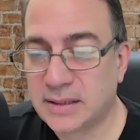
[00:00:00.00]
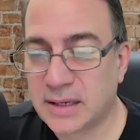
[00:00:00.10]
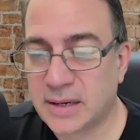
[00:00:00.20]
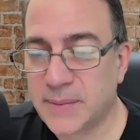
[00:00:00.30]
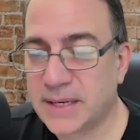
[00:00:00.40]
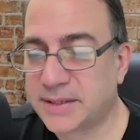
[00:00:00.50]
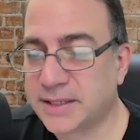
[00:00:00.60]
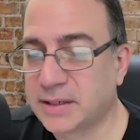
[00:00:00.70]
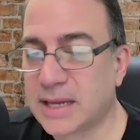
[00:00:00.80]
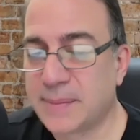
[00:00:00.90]
in a
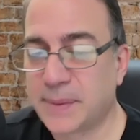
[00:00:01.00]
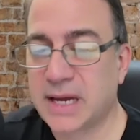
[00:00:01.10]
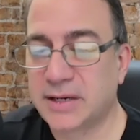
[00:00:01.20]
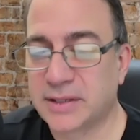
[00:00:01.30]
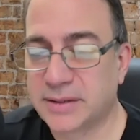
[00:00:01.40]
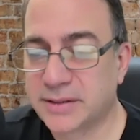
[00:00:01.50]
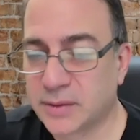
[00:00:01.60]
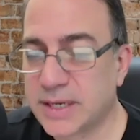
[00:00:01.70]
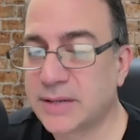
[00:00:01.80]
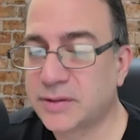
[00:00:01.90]
single application. So
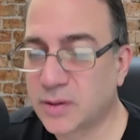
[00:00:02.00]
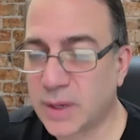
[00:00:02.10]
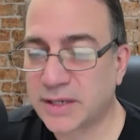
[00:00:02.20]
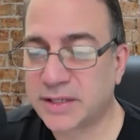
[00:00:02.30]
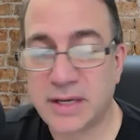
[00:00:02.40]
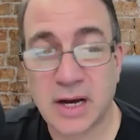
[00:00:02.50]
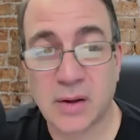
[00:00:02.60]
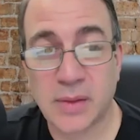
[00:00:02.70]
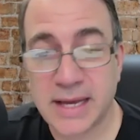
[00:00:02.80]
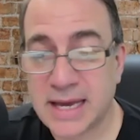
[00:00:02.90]
to answer your question, no,
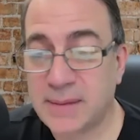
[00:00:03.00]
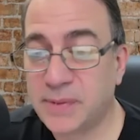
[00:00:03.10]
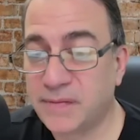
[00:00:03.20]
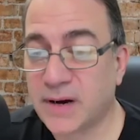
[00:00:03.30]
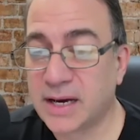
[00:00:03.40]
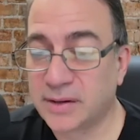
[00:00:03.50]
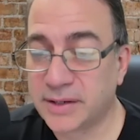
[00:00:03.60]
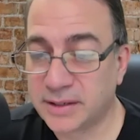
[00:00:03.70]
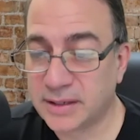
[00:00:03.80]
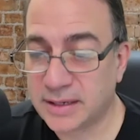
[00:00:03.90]
they can't be filed
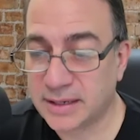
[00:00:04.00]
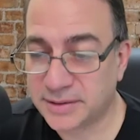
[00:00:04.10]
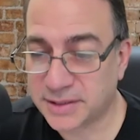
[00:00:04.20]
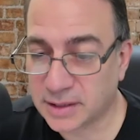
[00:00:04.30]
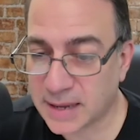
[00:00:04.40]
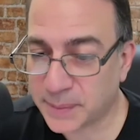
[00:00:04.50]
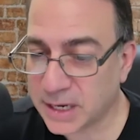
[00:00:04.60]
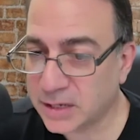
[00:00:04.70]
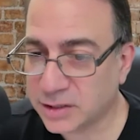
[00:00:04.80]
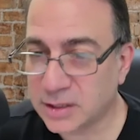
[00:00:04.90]
in a single
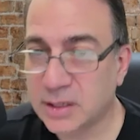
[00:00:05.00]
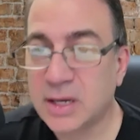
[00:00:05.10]
application,